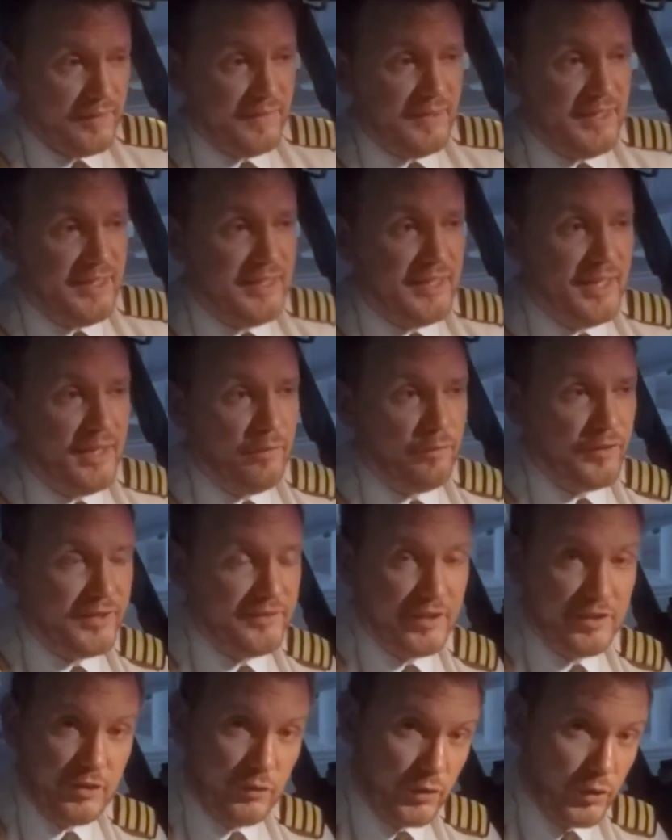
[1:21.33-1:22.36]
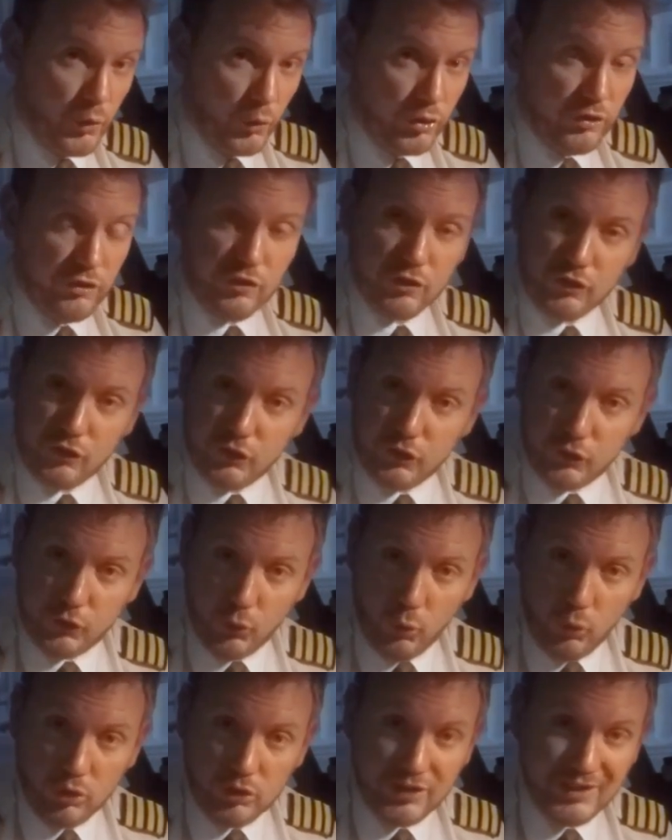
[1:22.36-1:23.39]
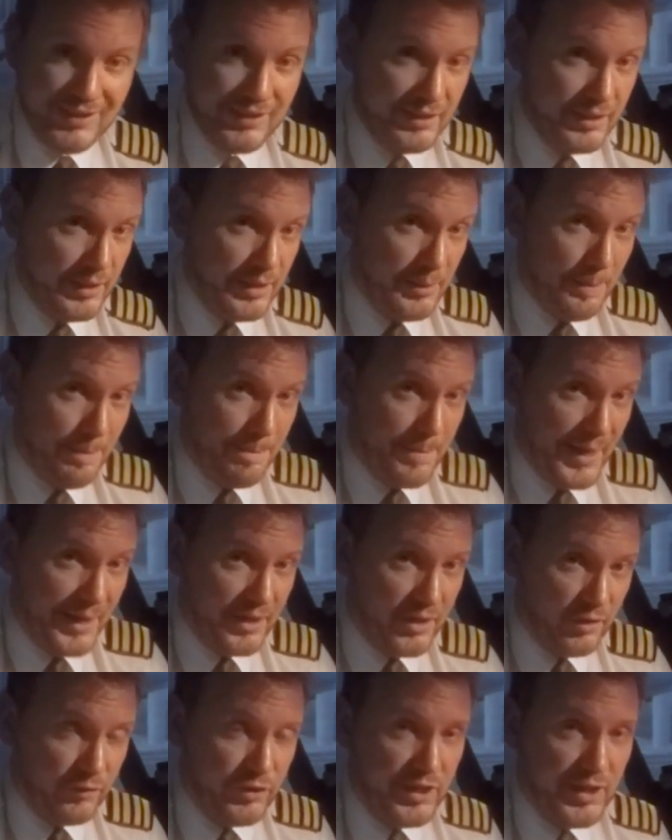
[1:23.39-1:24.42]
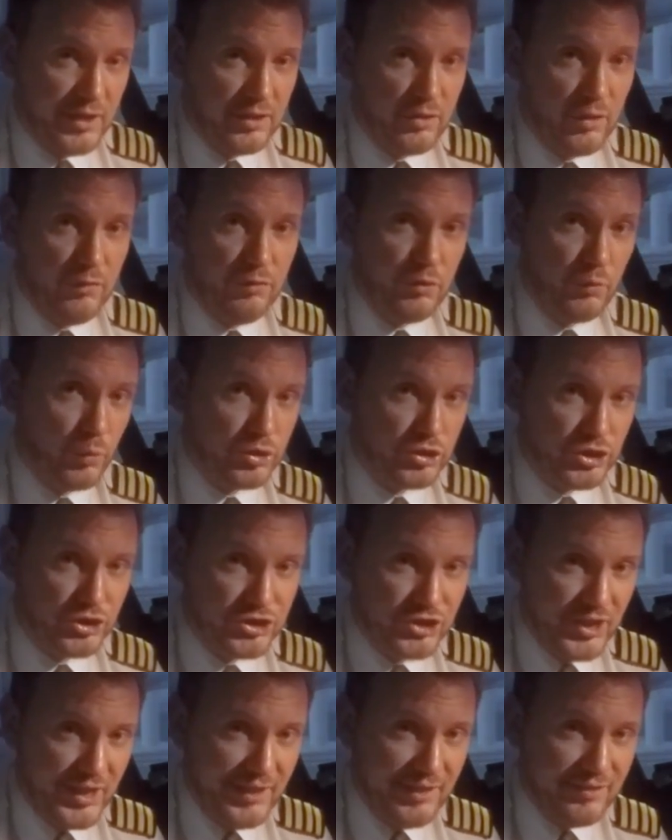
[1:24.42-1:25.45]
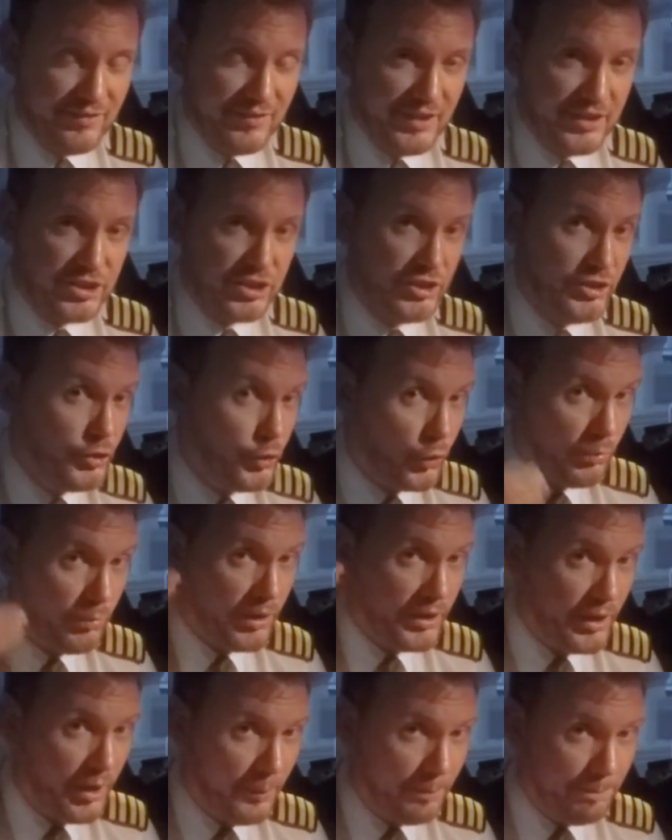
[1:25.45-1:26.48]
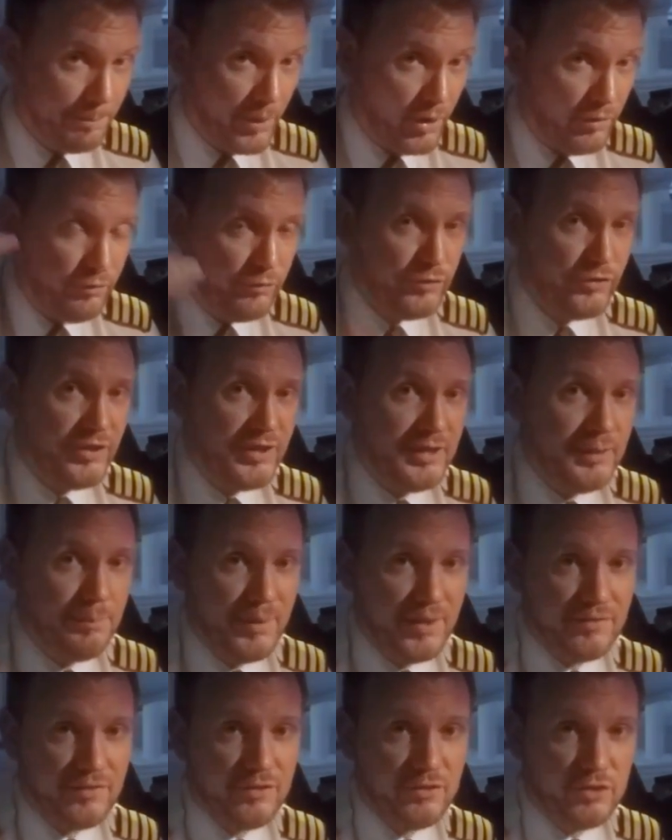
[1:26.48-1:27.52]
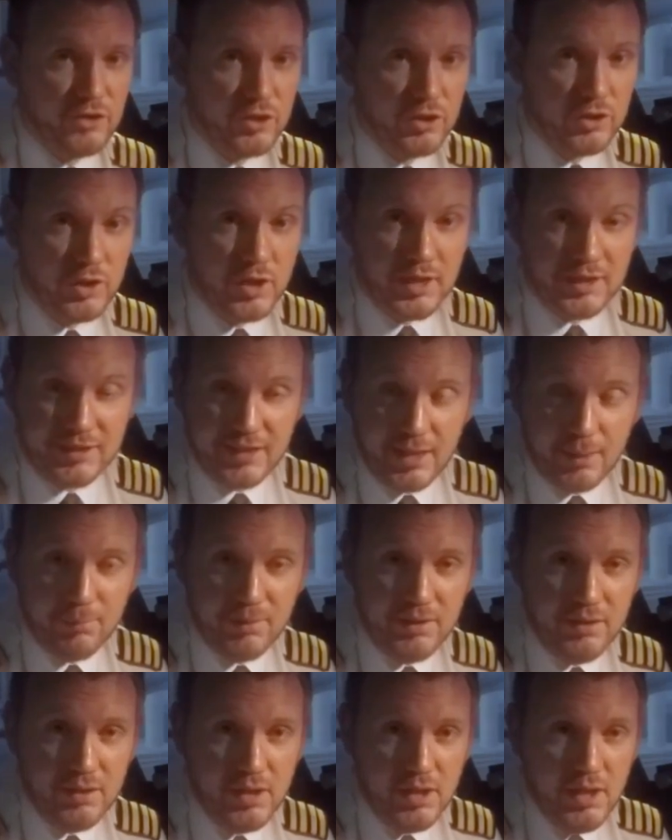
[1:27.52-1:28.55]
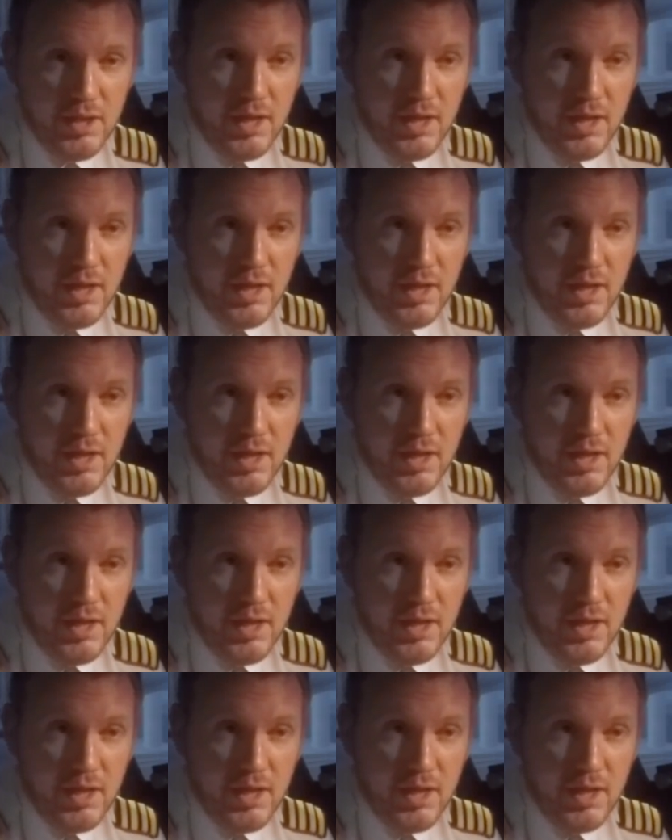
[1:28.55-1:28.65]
The flight data recorders are stored in the back of the aircraft towards the tail section, normally above the passenger cabin,